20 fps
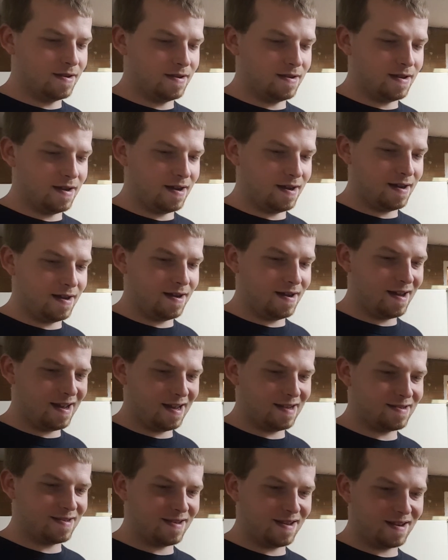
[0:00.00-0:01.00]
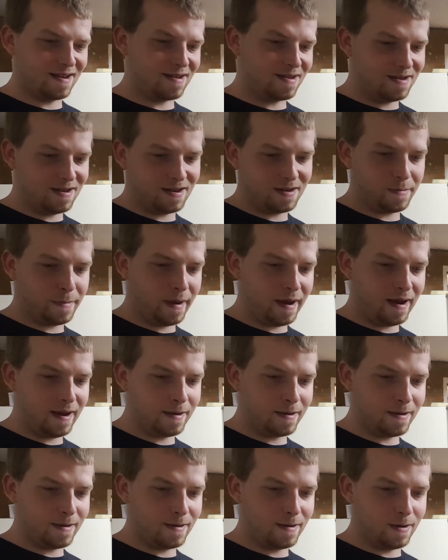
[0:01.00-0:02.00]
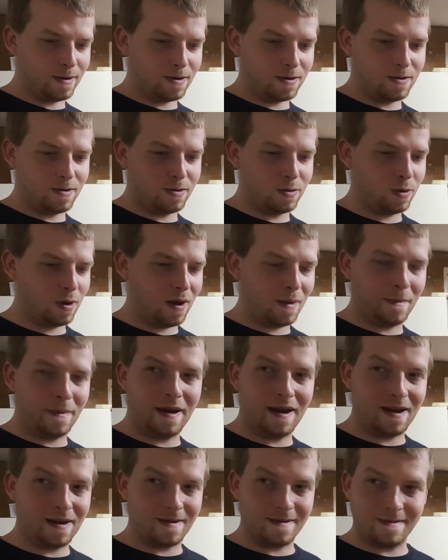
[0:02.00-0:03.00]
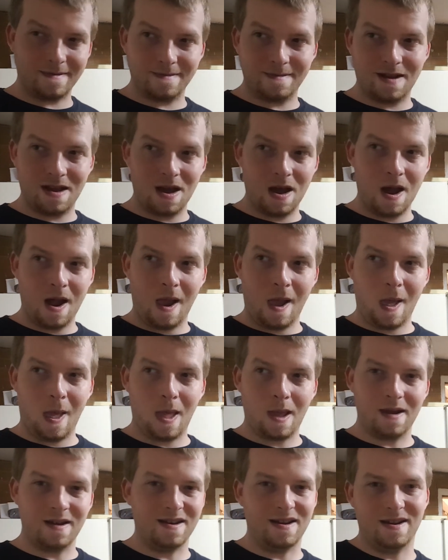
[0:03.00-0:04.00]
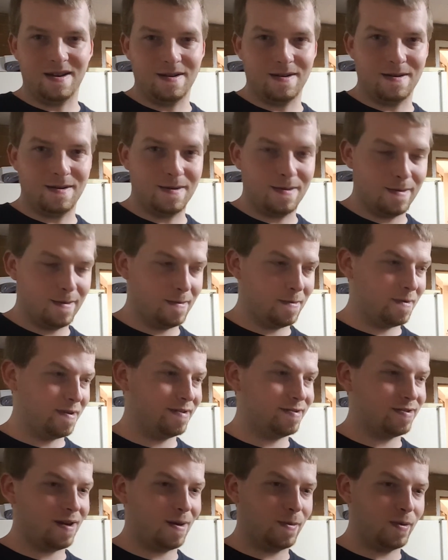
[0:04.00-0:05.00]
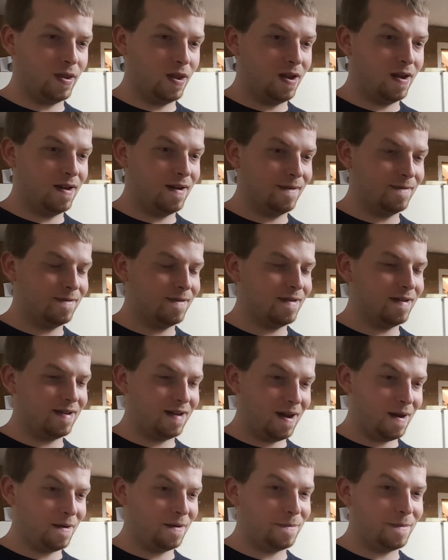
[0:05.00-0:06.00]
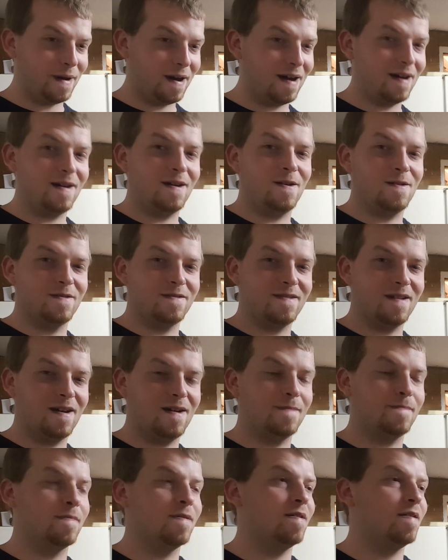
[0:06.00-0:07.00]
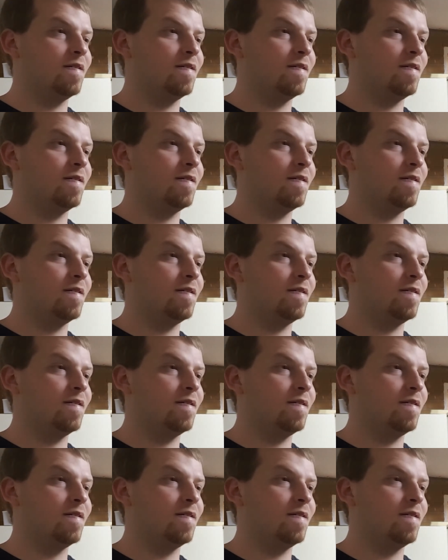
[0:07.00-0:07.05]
has like a 6-pack or 12-pack deal, which I would love and I would buy all the time.